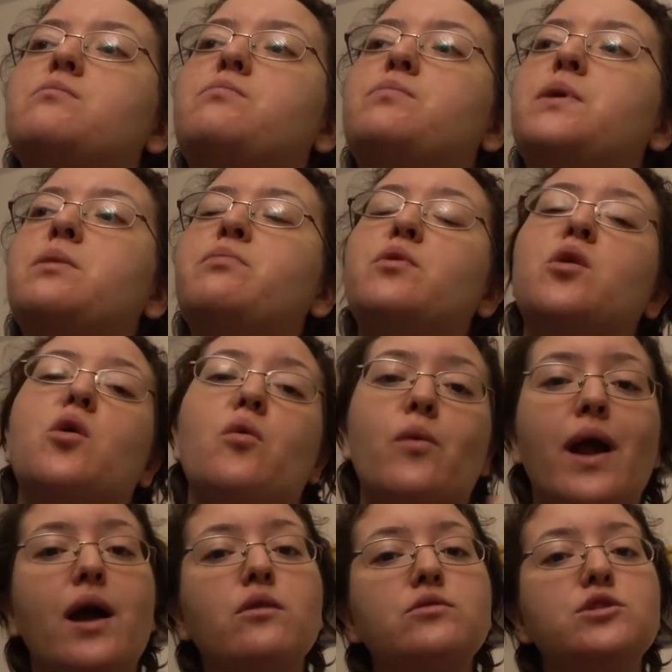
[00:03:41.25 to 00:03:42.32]
people
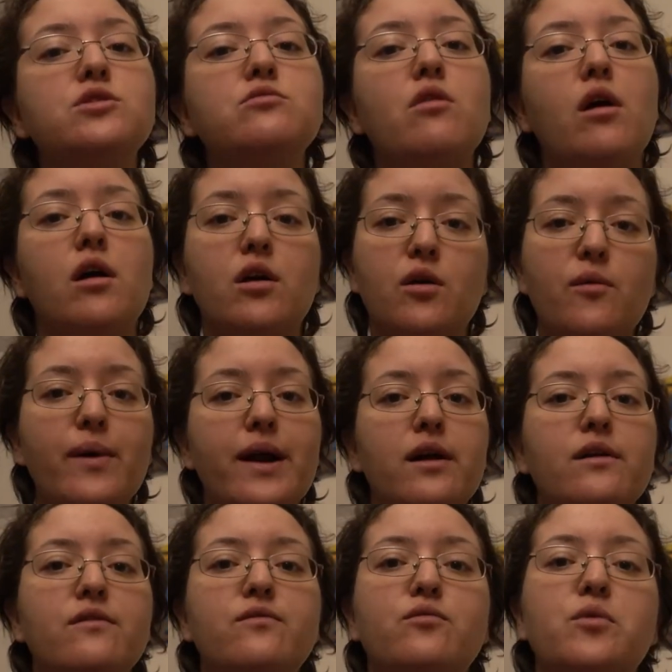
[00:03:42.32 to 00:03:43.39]
around you are aware
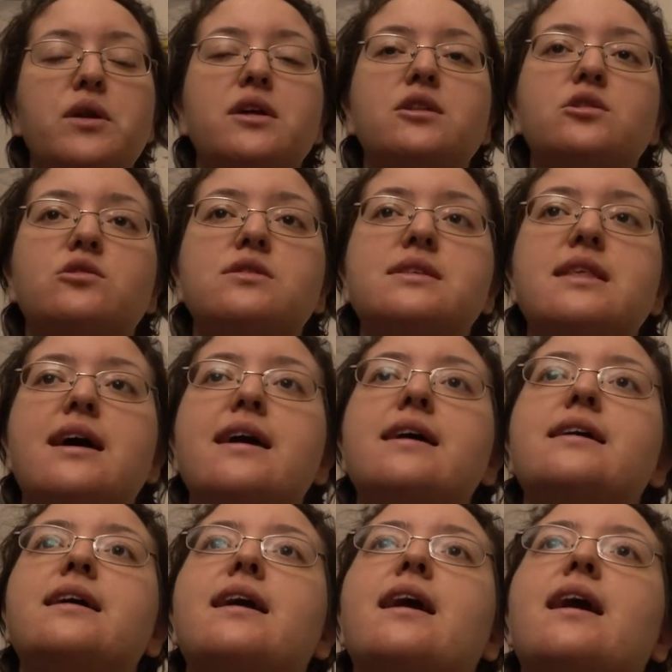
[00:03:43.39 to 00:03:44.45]
of what it looks
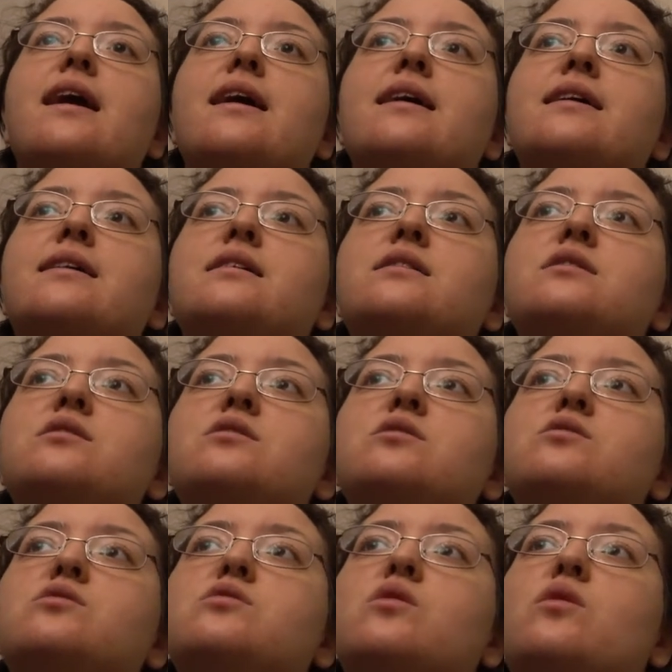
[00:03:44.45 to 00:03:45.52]
like and
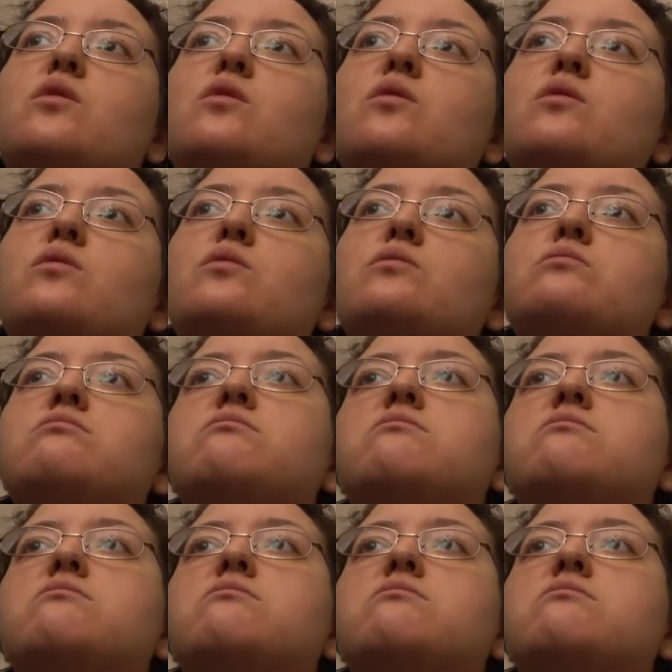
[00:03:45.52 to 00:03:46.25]
so